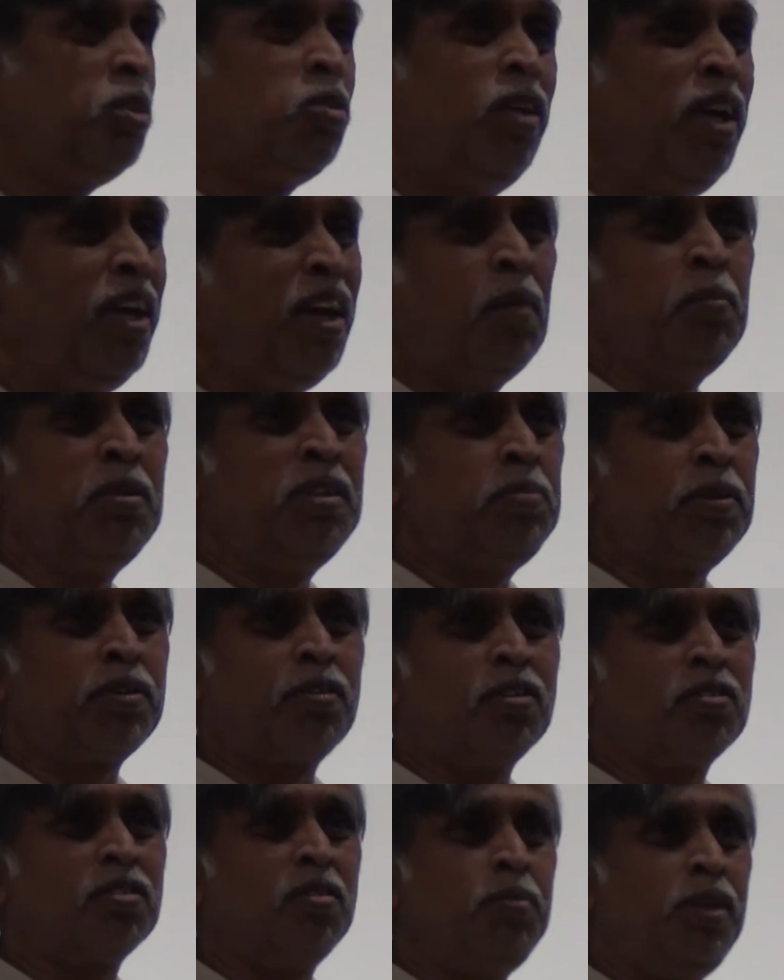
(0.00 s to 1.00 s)
Today, Raman
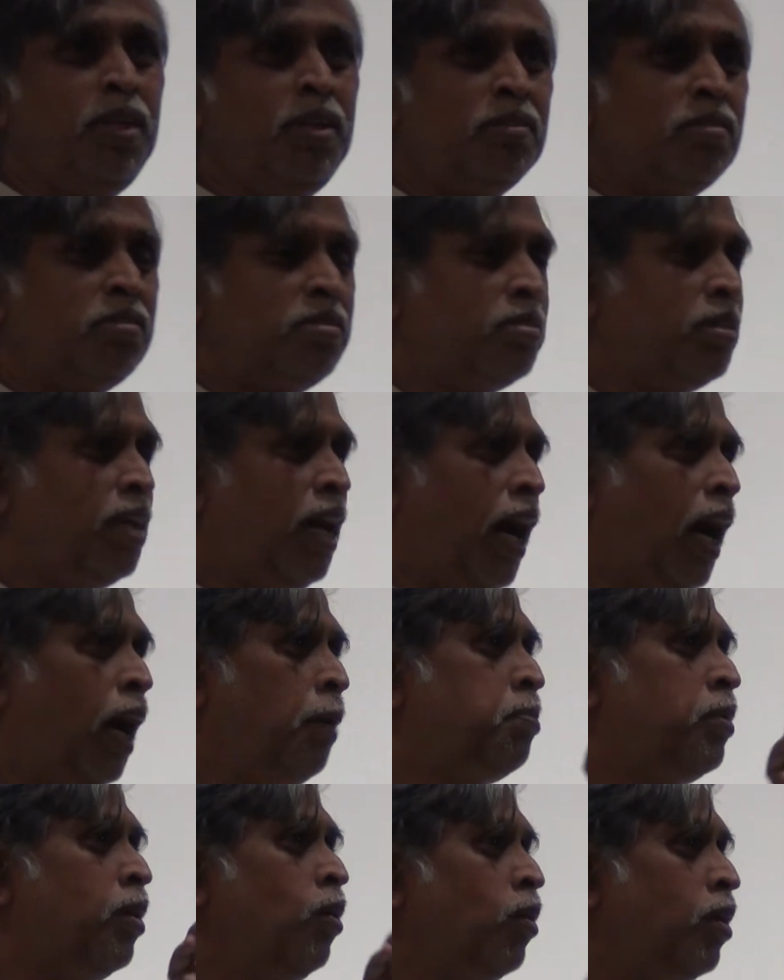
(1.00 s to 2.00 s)
spectroscopy is
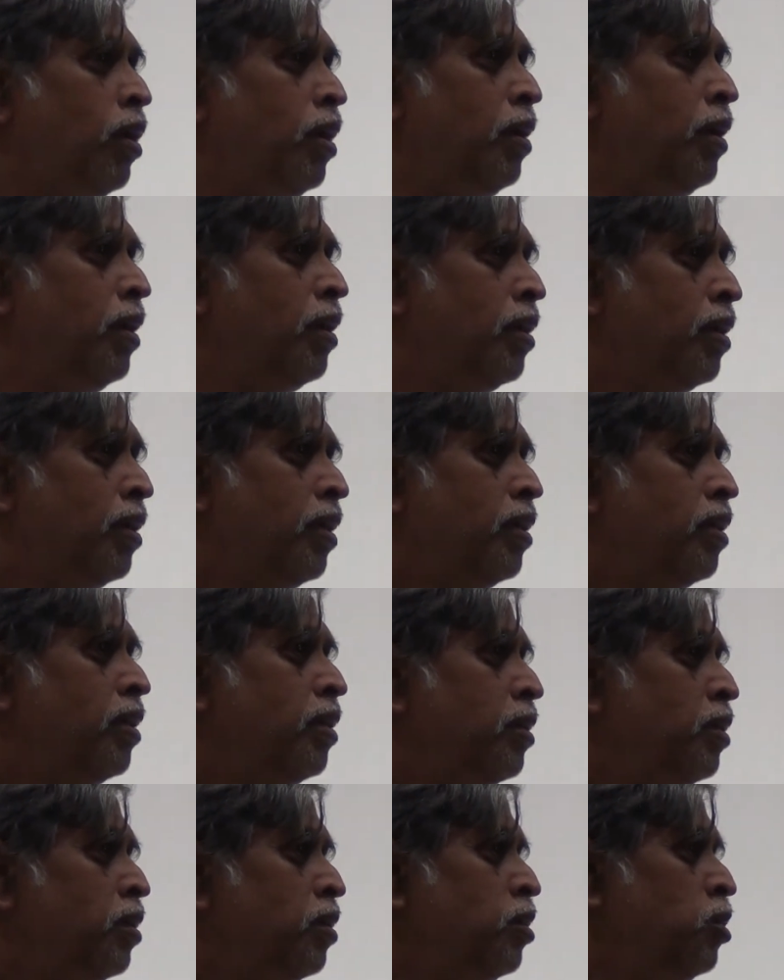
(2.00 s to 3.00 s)
absolutely
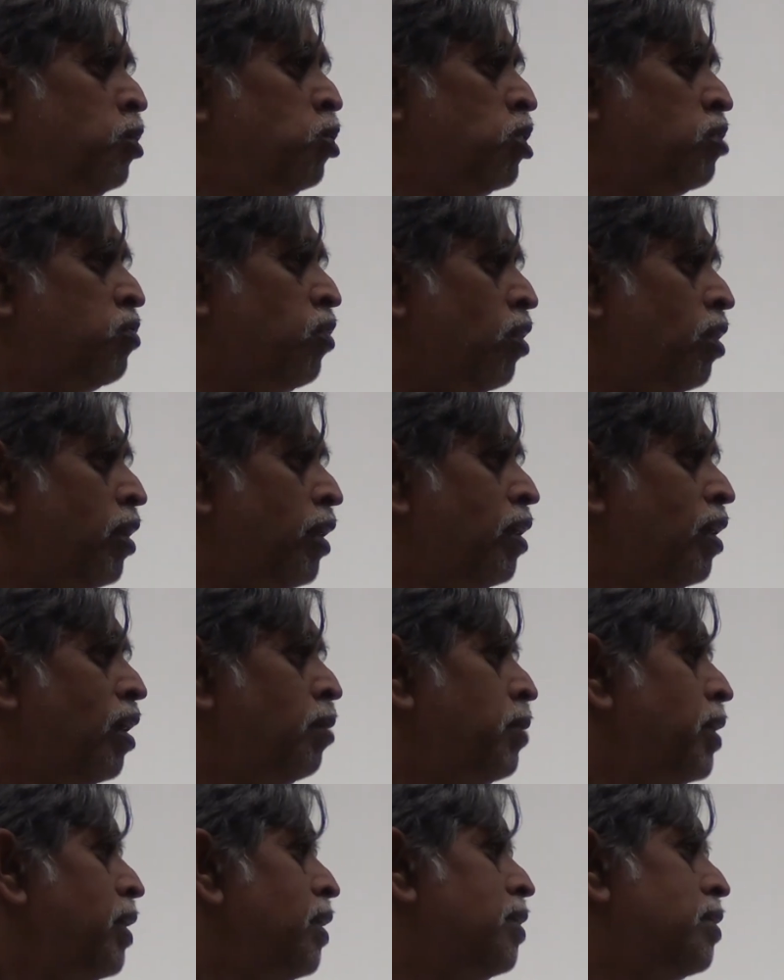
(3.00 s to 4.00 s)
useful.
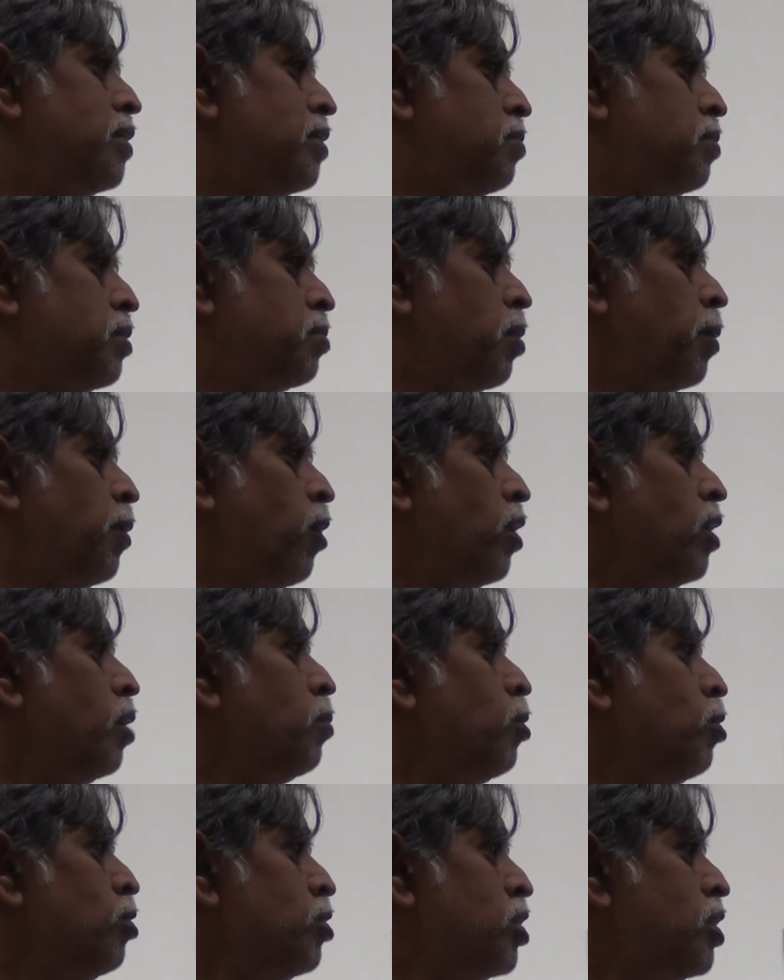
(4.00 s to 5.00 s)
It's probably one of
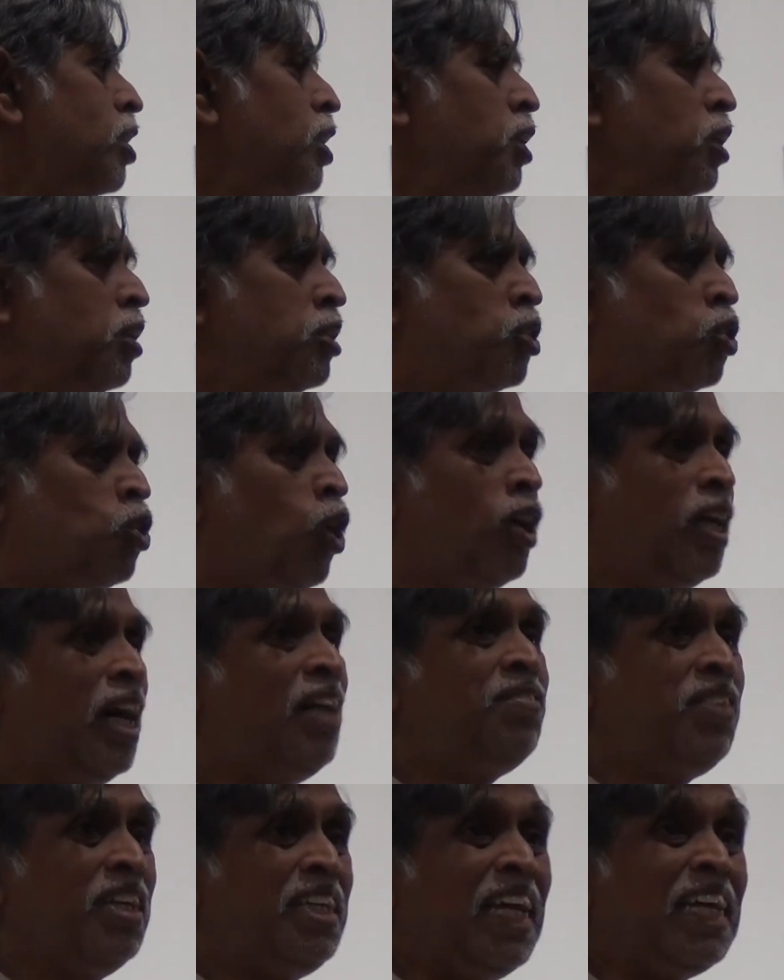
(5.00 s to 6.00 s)
the most sought
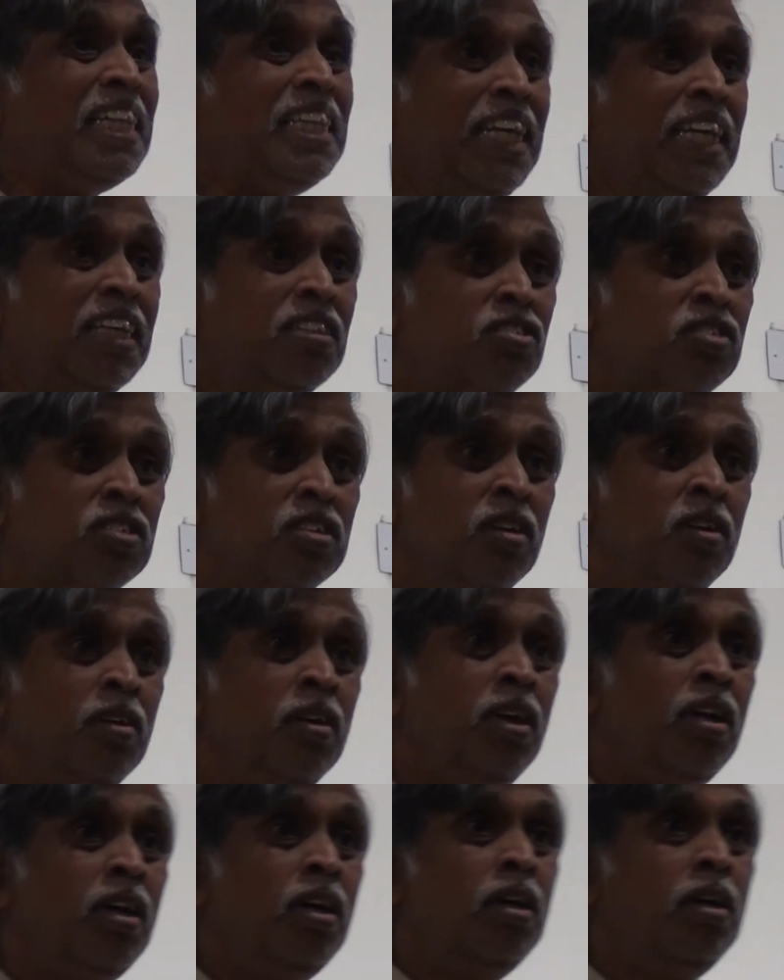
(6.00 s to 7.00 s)
after techniques.
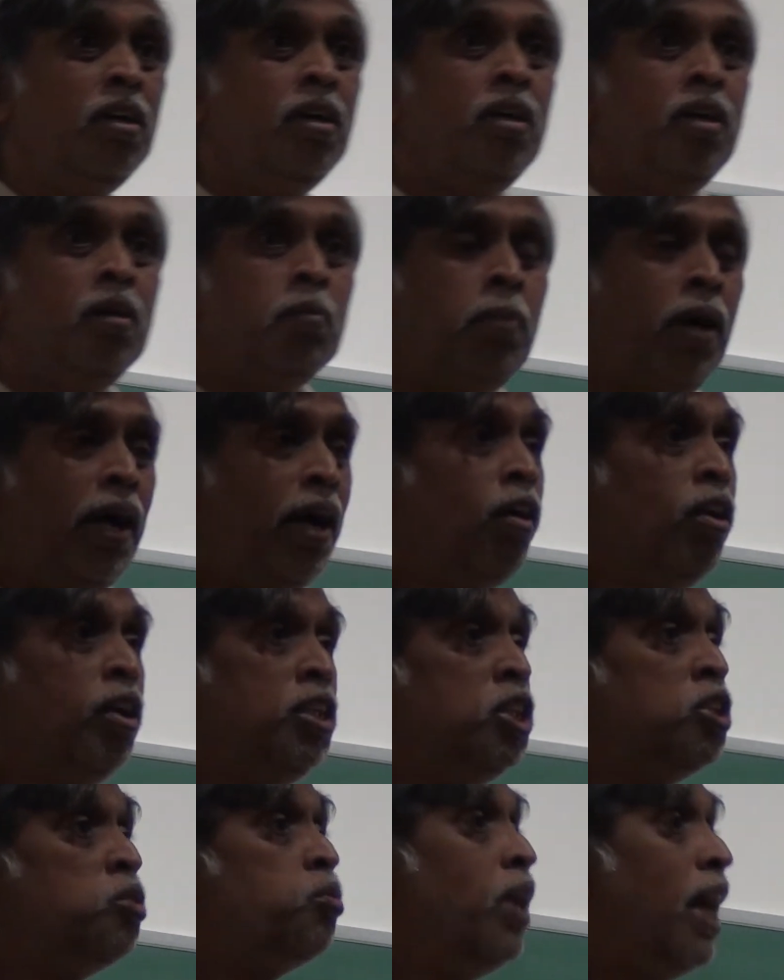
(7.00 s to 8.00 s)

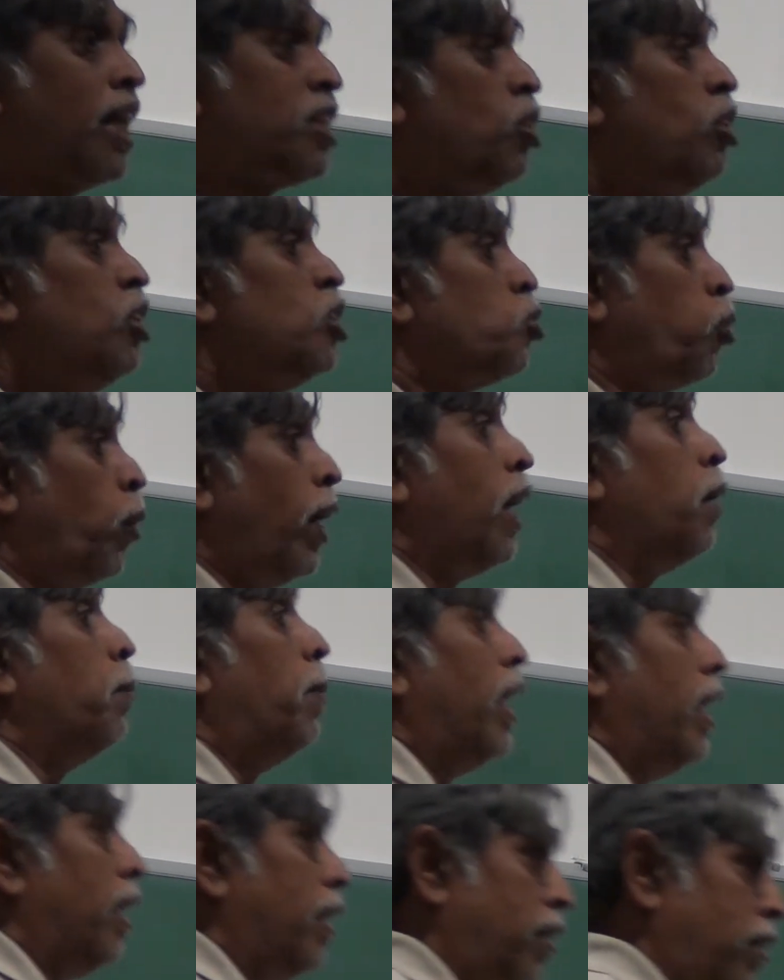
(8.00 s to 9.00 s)
Biologists will actually swear by it.